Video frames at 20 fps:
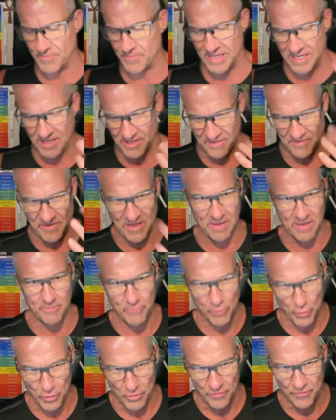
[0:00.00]
because of the
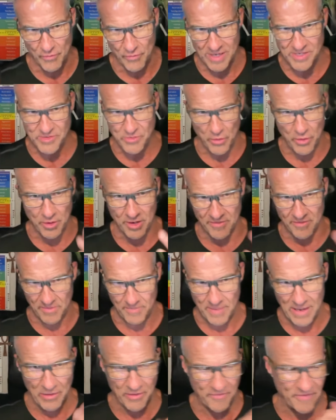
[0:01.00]
improved restorative and
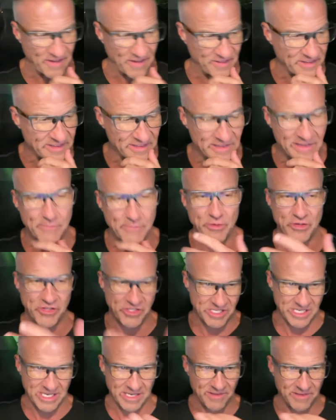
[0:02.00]
polyphasic sleep, which is
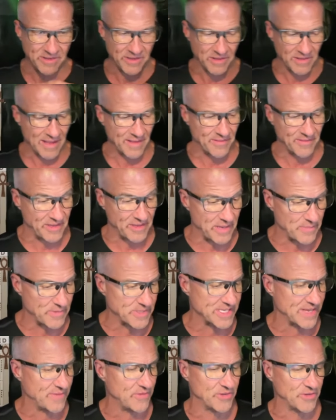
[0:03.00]
again the, the
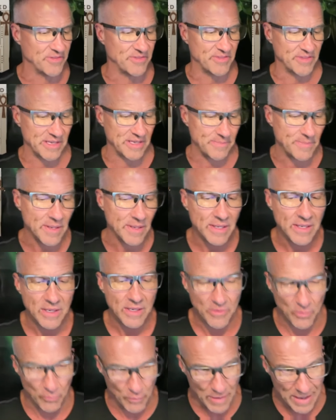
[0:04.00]
deepest levels of sleep,
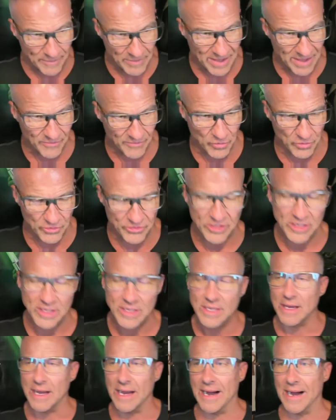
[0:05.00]
the REM levels.
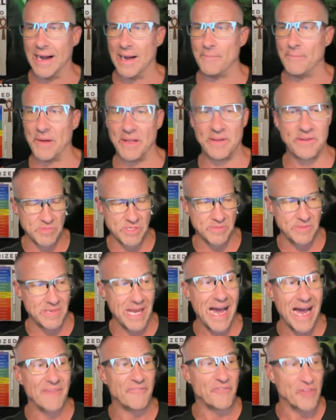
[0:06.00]
Uh, but to
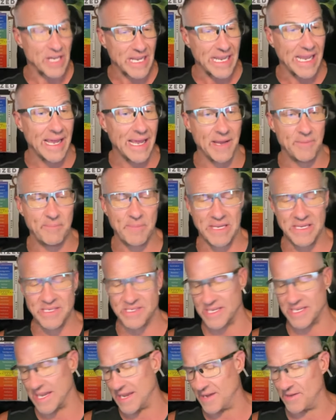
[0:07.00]
not forget, because
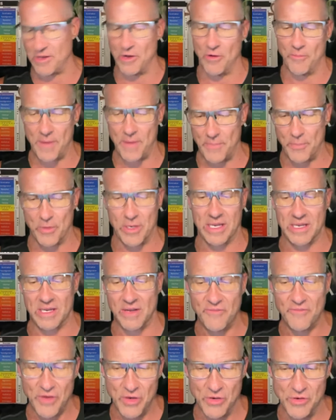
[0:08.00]
again, you know, people get
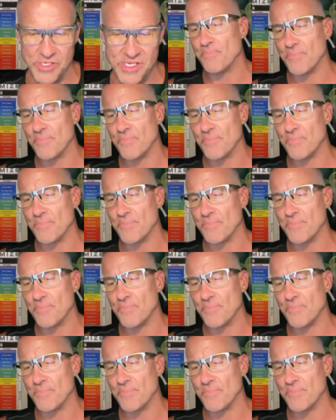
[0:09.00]
confused,